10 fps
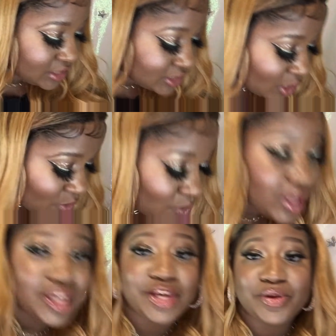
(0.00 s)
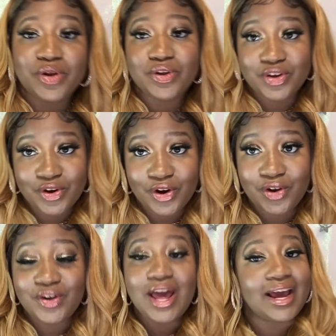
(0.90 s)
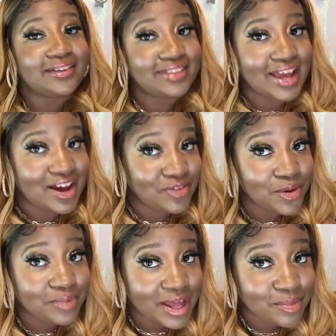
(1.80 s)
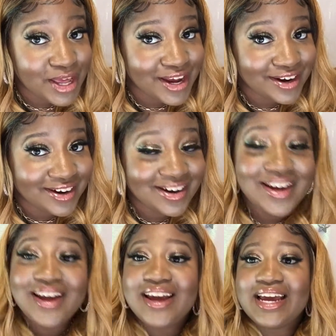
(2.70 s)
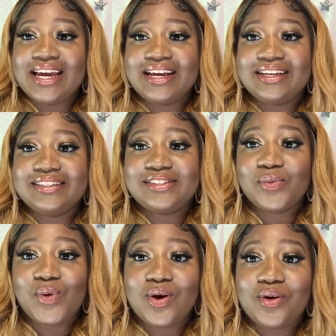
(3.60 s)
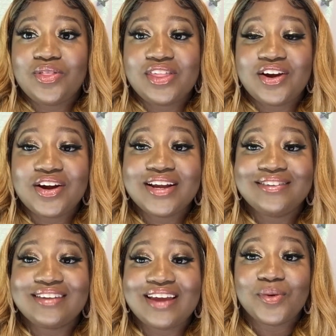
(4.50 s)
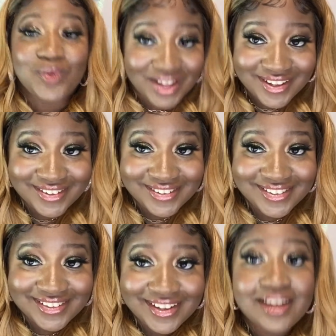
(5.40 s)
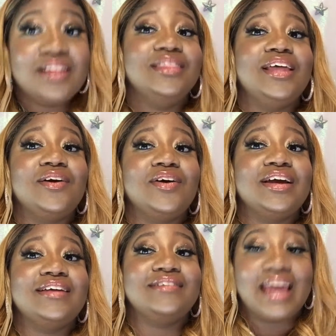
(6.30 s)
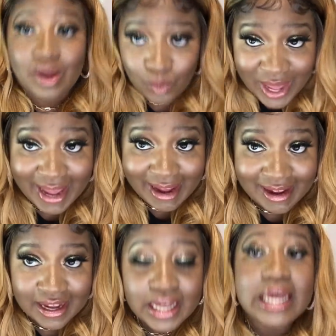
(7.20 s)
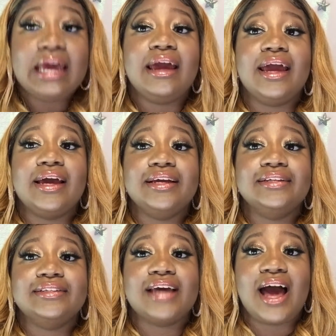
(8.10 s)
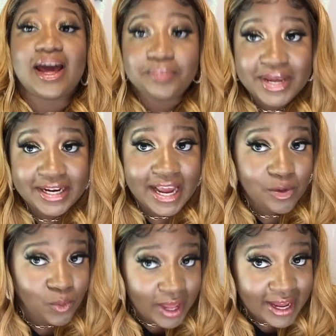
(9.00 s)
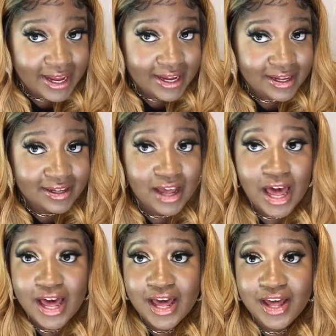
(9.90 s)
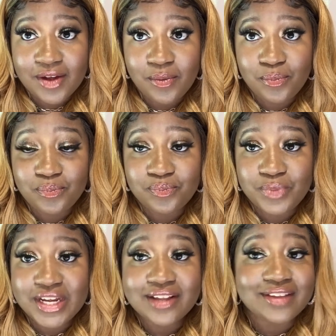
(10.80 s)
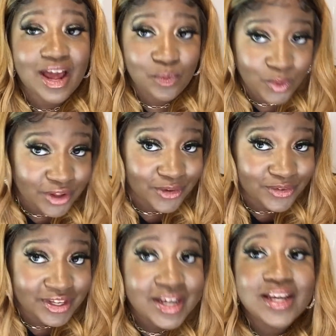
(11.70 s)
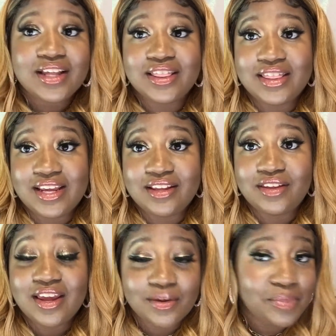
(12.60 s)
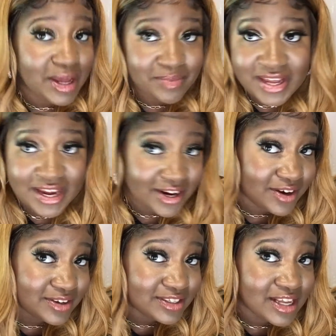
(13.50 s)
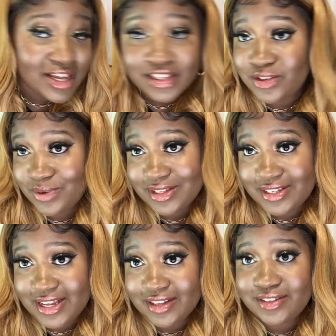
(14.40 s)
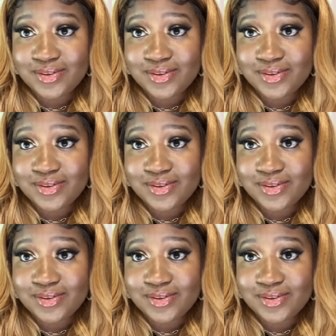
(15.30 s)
So, you know, your girl has to have her baby hair, and where there is will, there is a way. And I made a way because I willed these here baby hairs to exist,